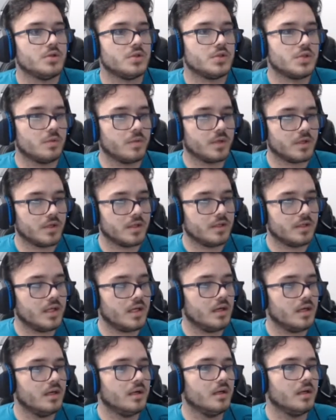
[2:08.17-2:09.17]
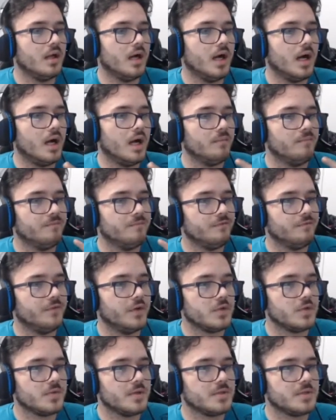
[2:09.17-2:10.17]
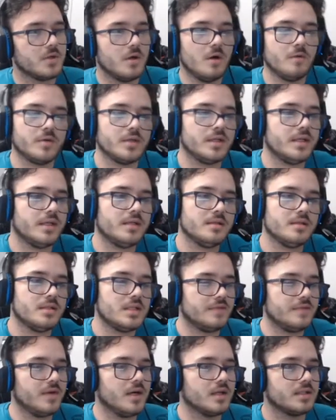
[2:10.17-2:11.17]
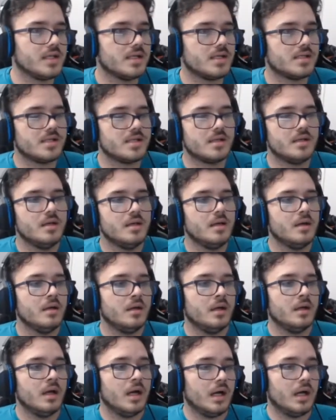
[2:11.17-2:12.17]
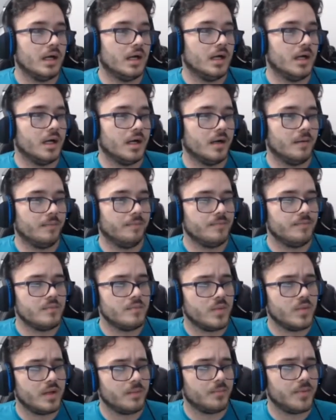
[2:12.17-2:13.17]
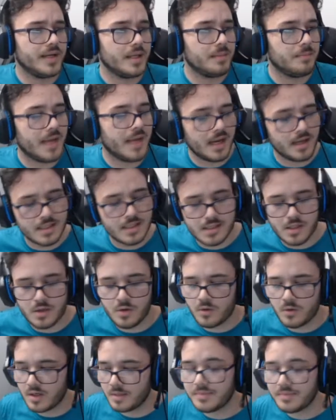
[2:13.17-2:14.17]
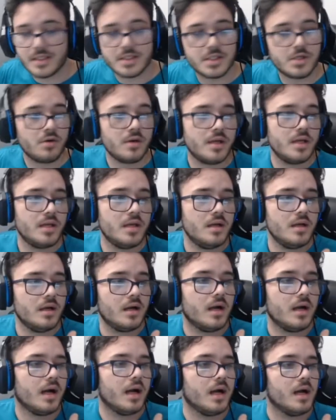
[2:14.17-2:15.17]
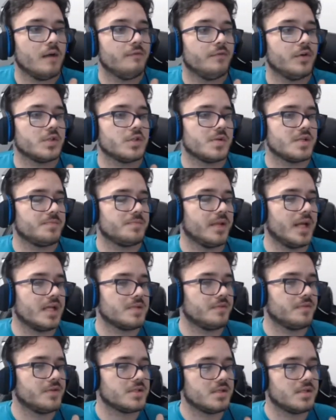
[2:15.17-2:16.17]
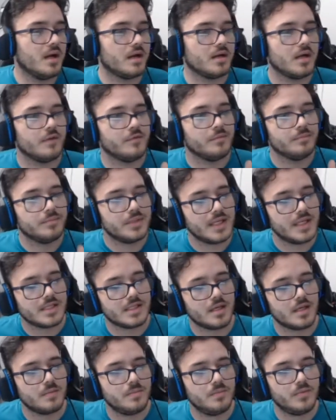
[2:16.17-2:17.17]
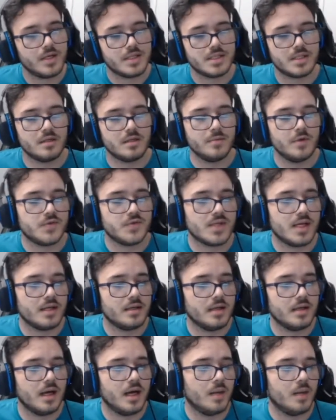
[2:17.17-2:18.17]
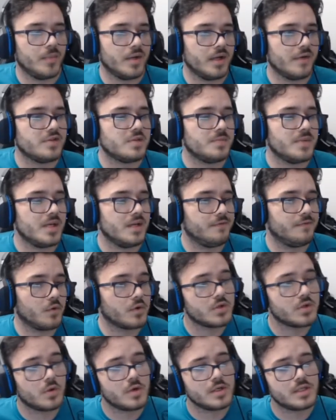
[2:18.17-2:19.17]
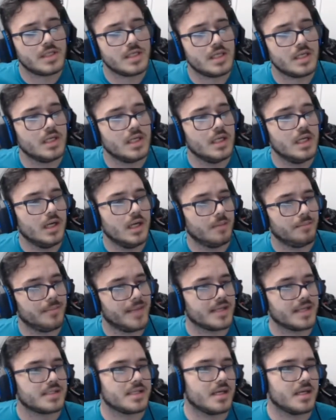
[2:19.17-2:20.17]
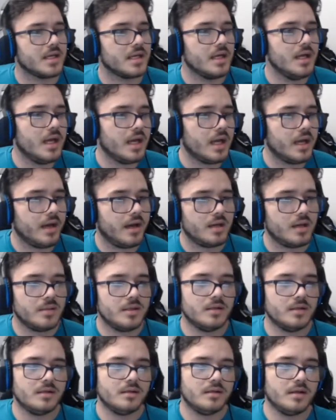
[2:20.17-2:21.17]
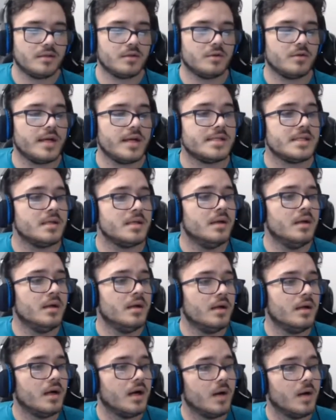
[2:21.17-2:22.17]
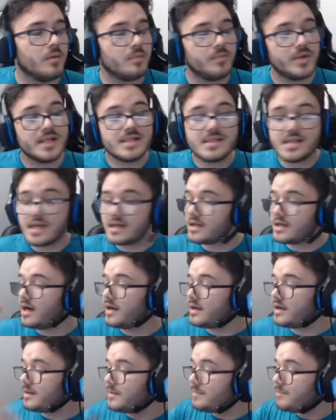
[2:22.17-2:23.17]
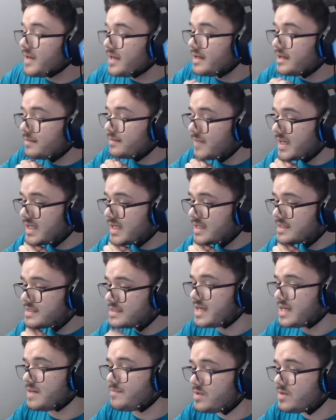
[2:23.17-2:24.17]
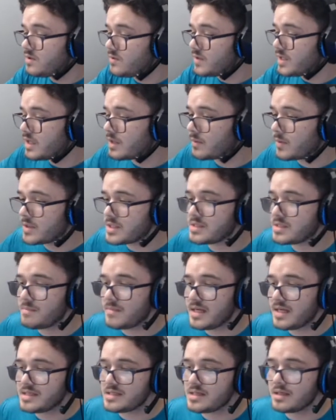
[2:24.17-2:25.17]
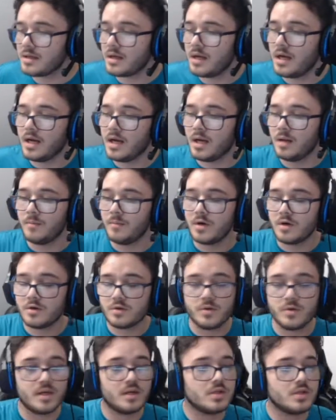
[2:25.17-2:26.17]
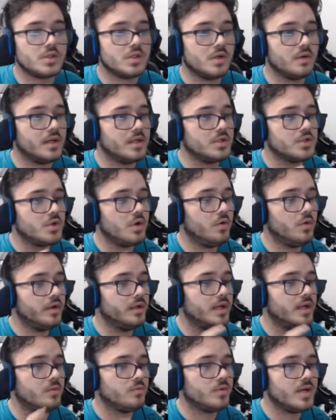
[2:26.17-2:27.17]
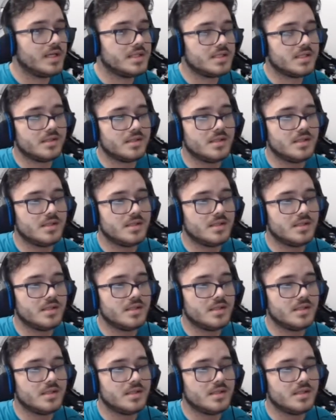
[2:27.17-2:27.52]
So we're good there. Um, Volt Switch, Overheat, Defog Toxic. Um, we bring in Magnet Zeraora, Blitzkrieg, uh, Volt Switch, Plasma Fist, Knockoff, and Blaze Kick. Pretty standard moveset. Um, enough speed for Torn T max attack, adamant, nothing crazy. Uh, we're bringing Sandaconda, made it, making its debut here, which is amazing. Um, Earthquake, Stone Edge, Coil, and Rest.